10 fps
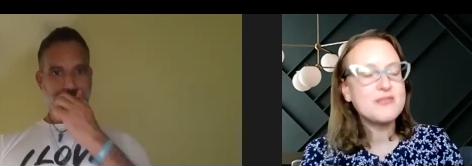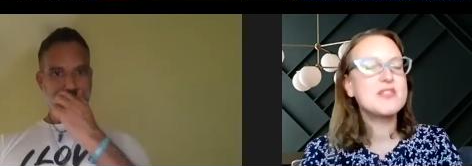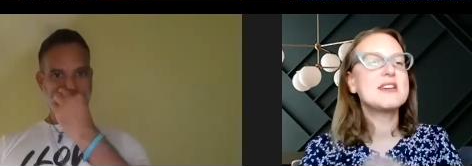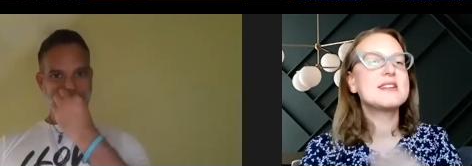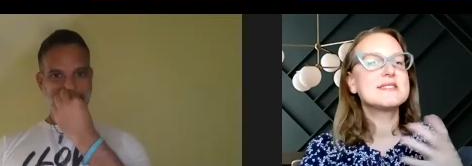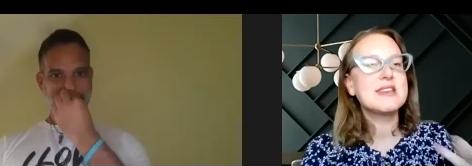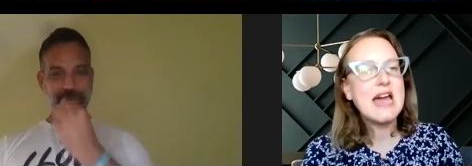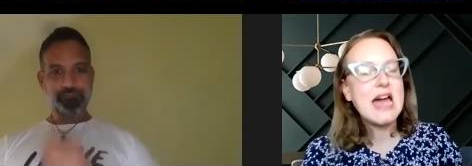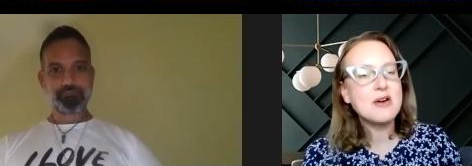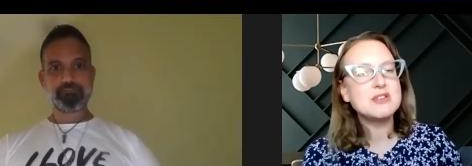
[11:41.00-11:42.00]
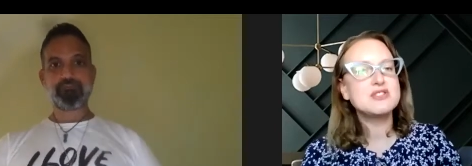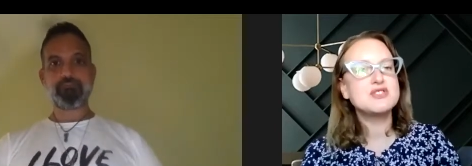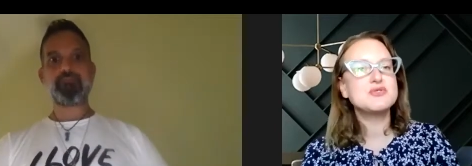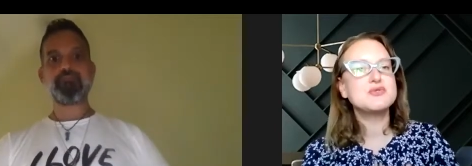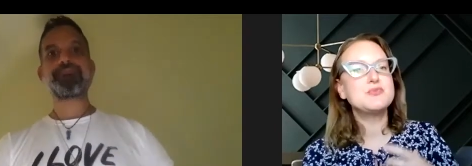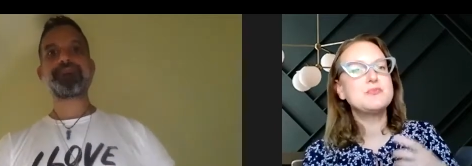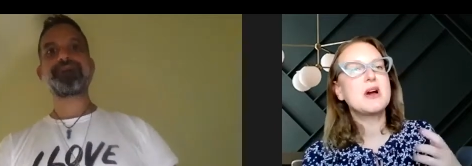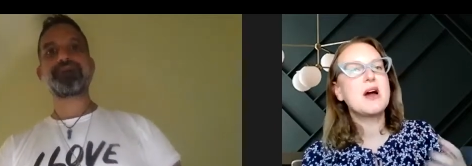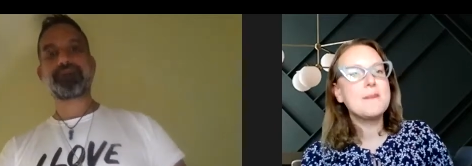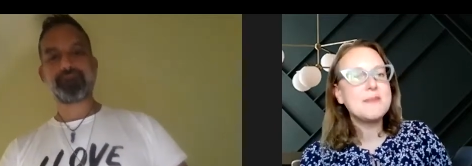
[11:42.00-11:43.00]
Speaker 1: of things? Like how did you
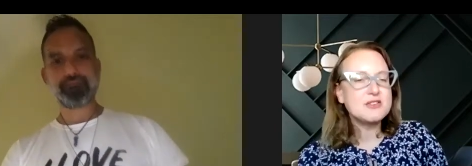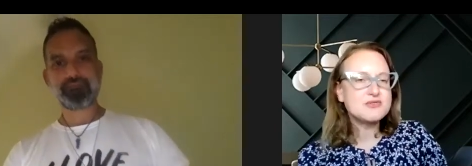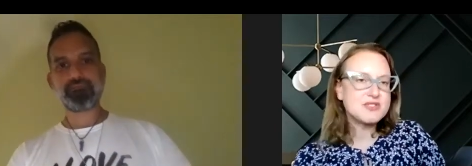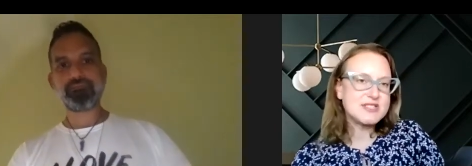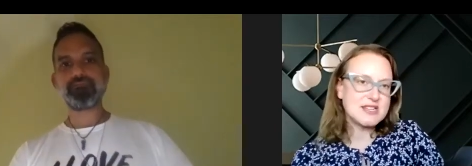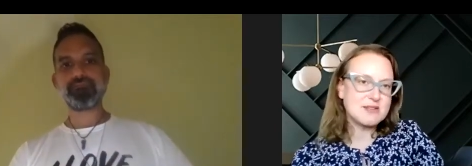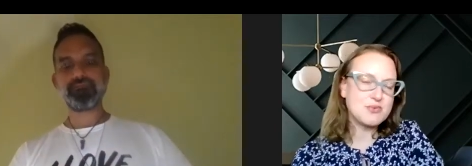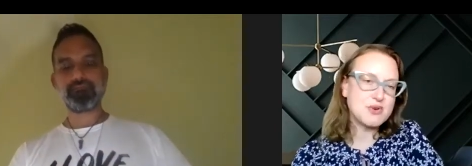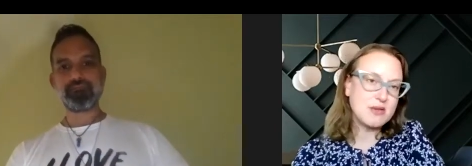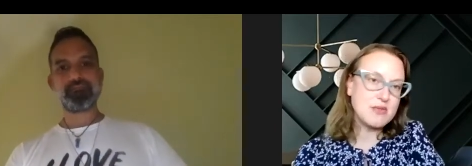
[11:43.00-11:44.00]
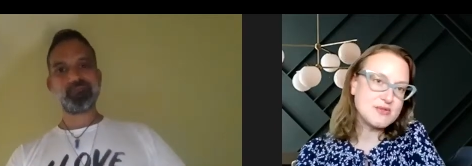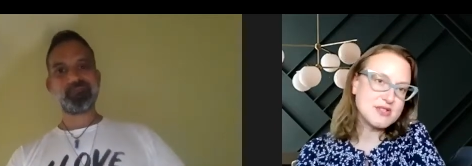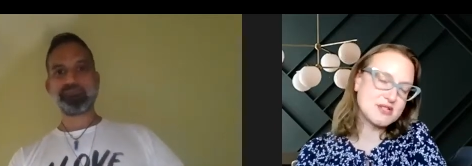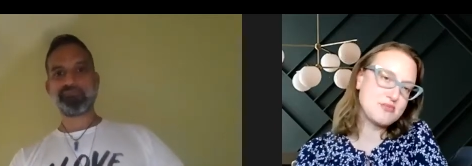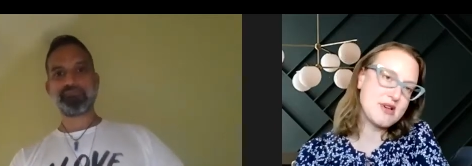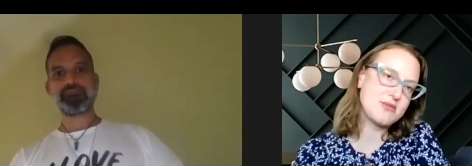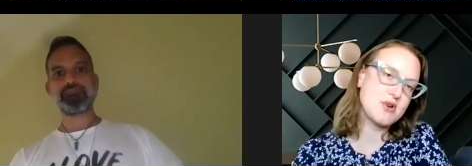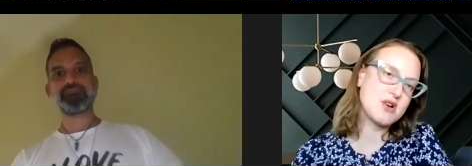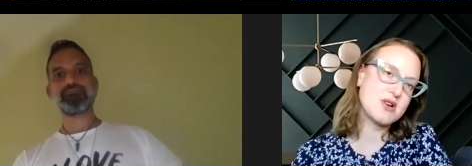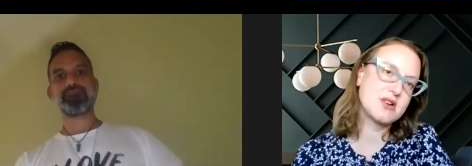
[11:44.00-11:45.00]
become interested in putting music to
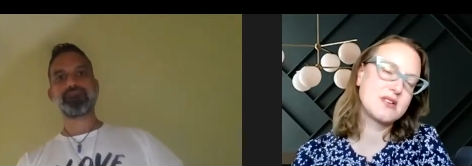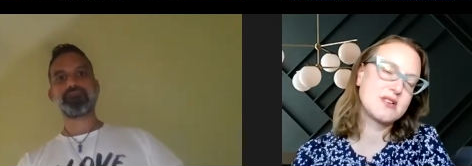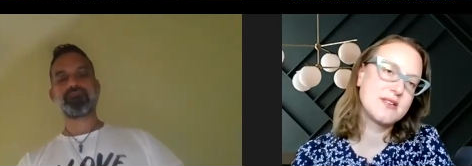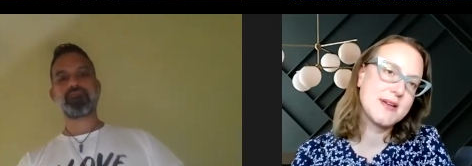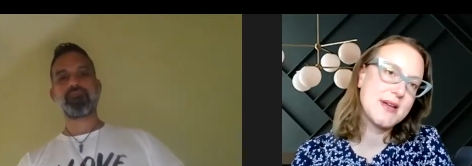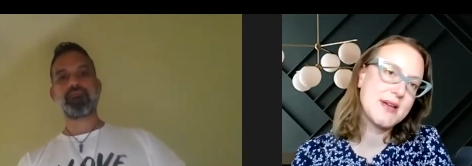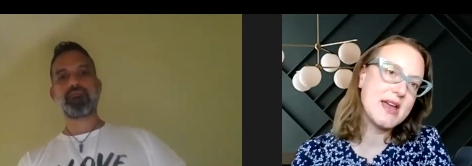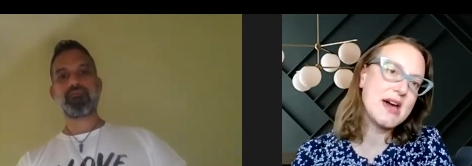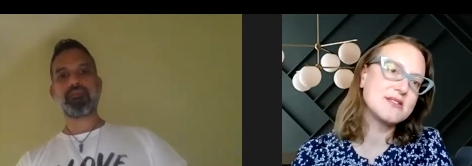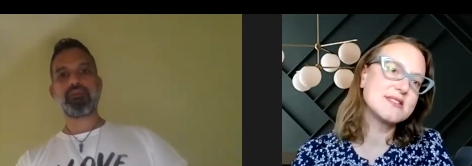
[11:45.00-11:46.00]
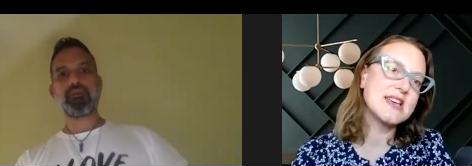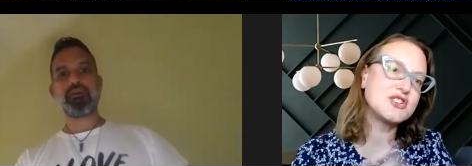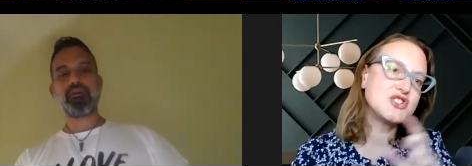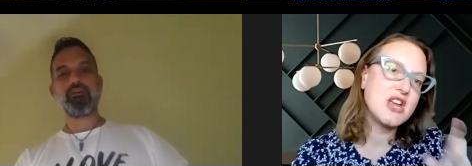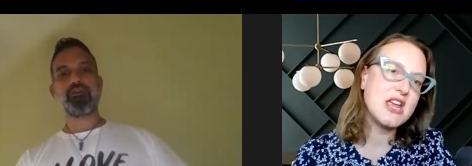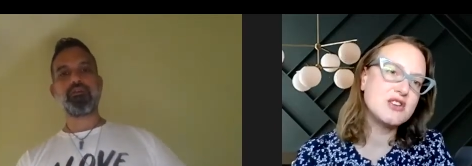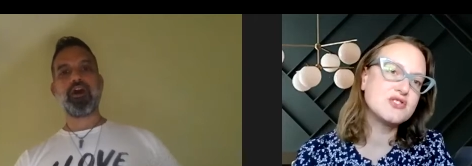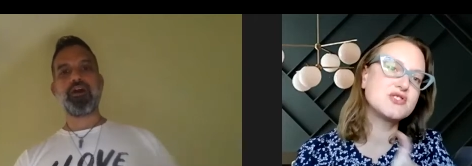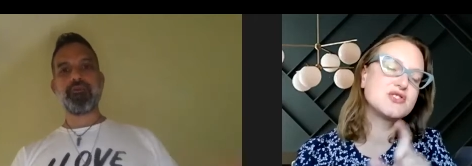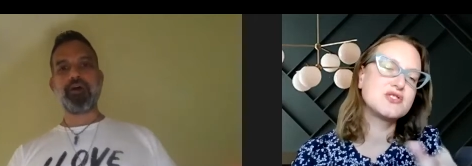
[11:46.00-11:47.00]
breathwork? And how does that change well,
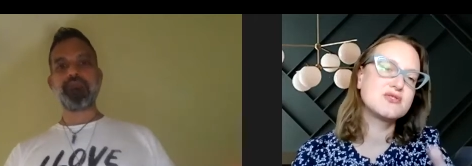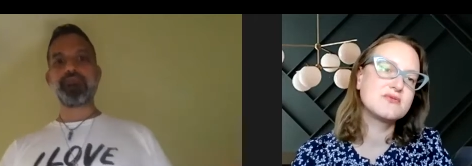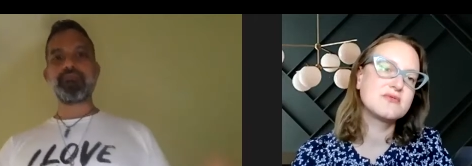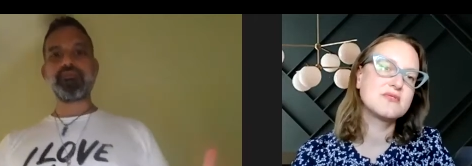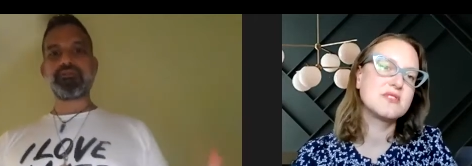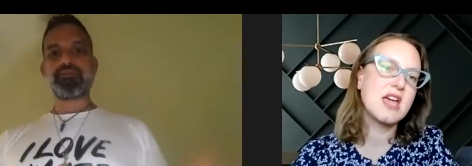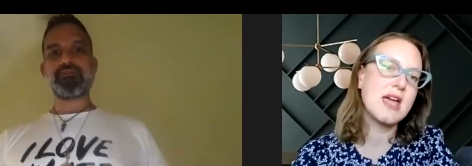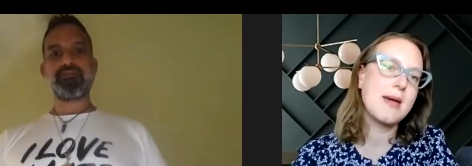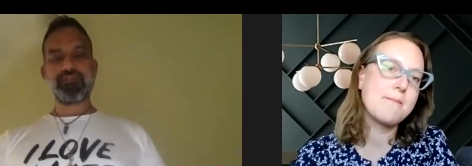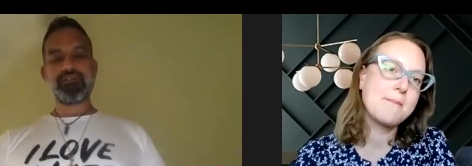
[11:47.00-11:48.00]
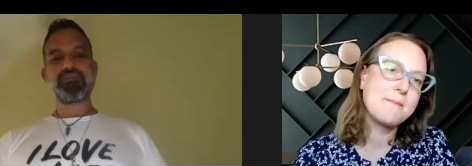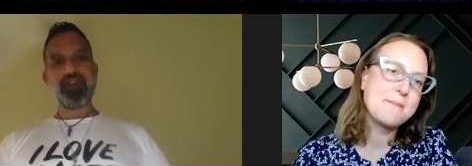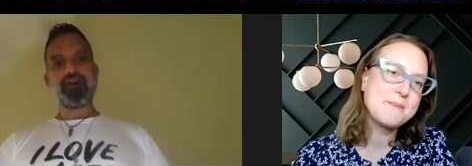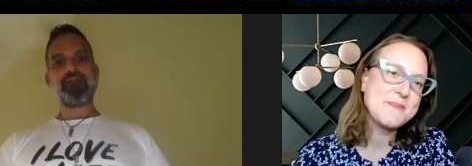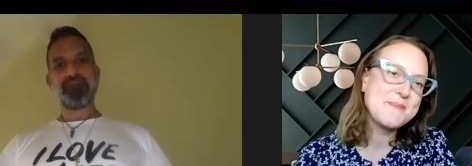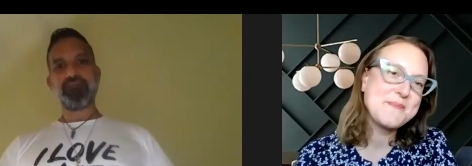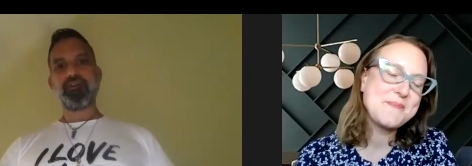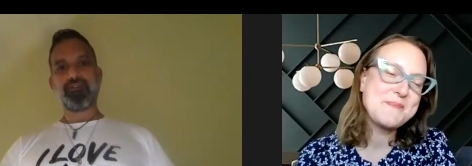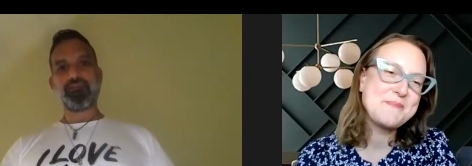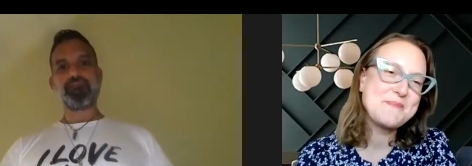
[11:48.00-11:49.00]
I'm, I'm
Speaker 2: a music, game? Yeah,
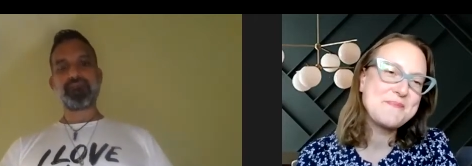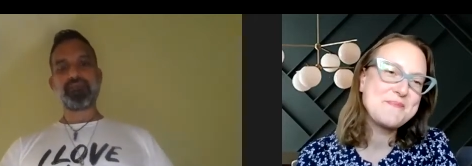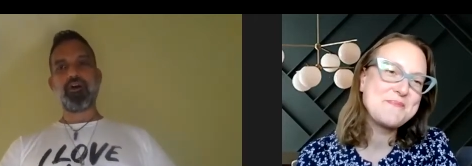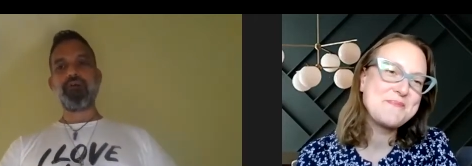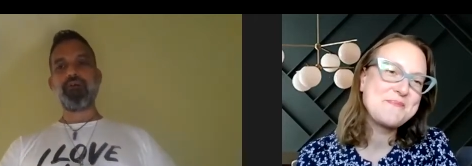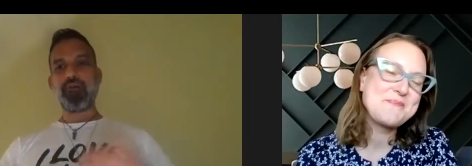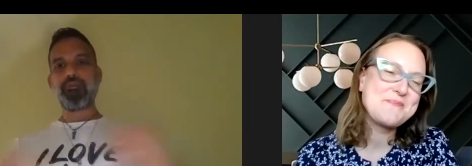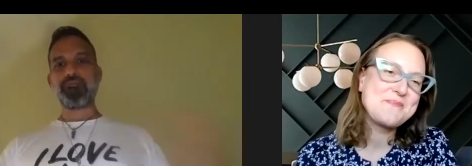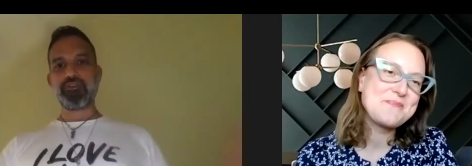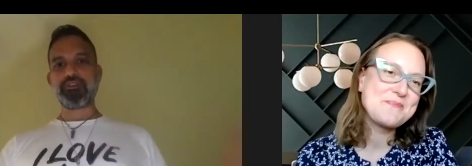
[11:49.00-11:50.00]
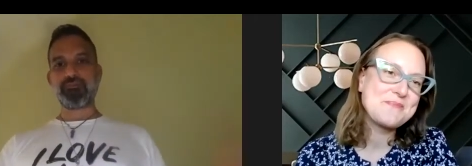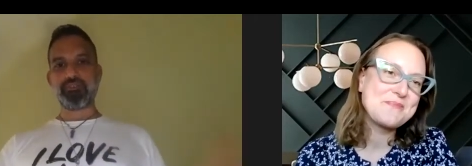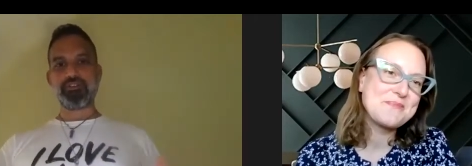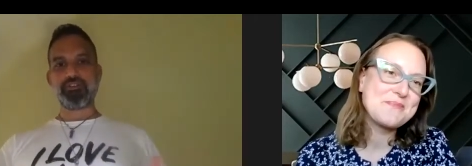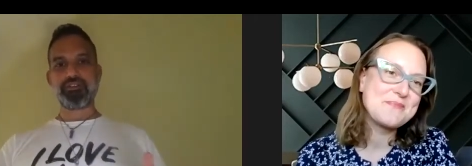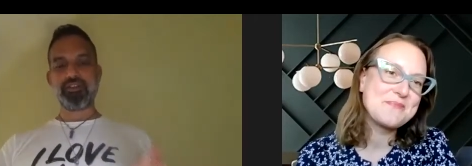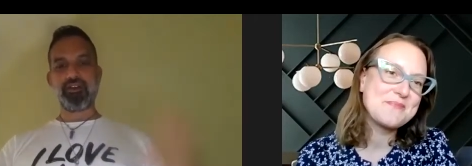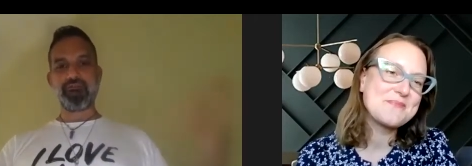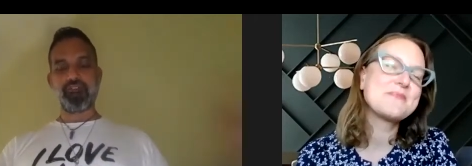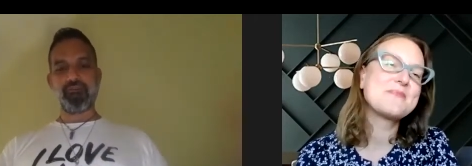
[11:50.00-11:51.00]
yeah. So I'm, I'm a music producer
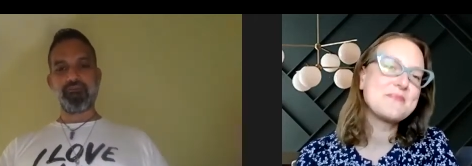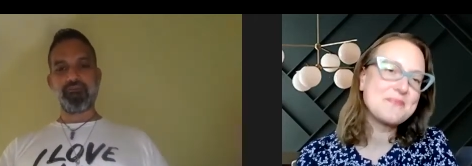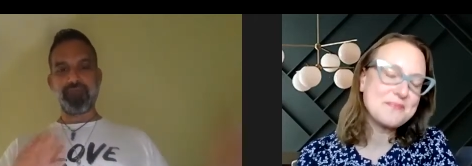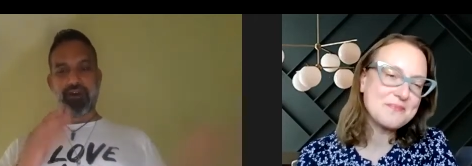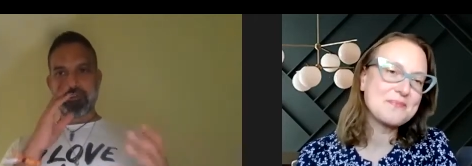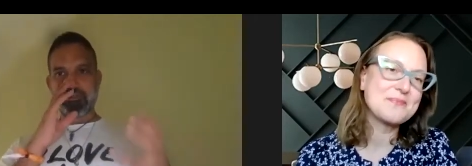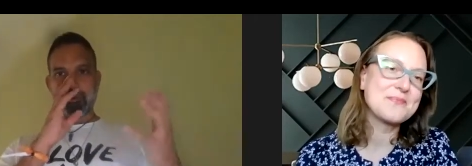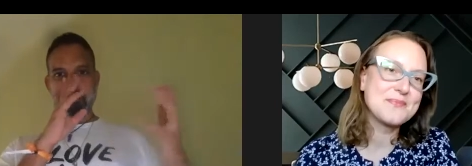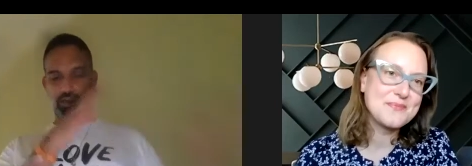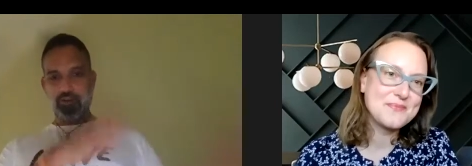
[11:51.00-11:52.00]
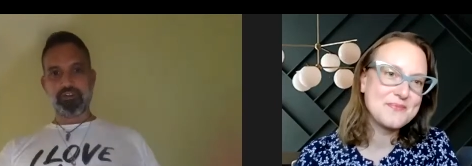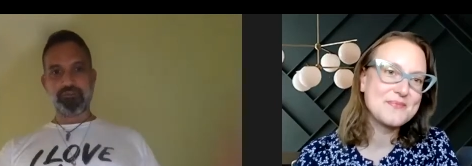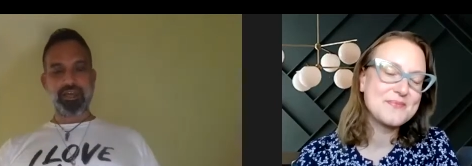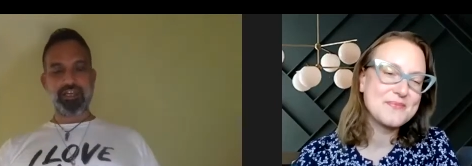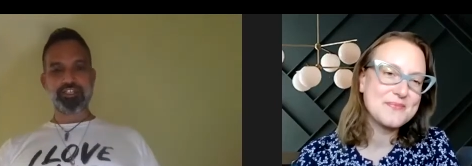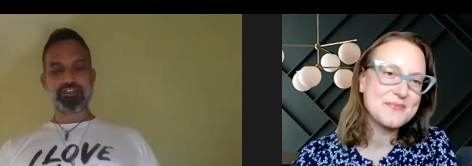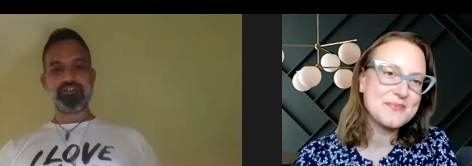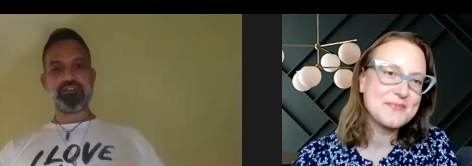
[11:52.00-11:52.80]
like from that was my childhood passion.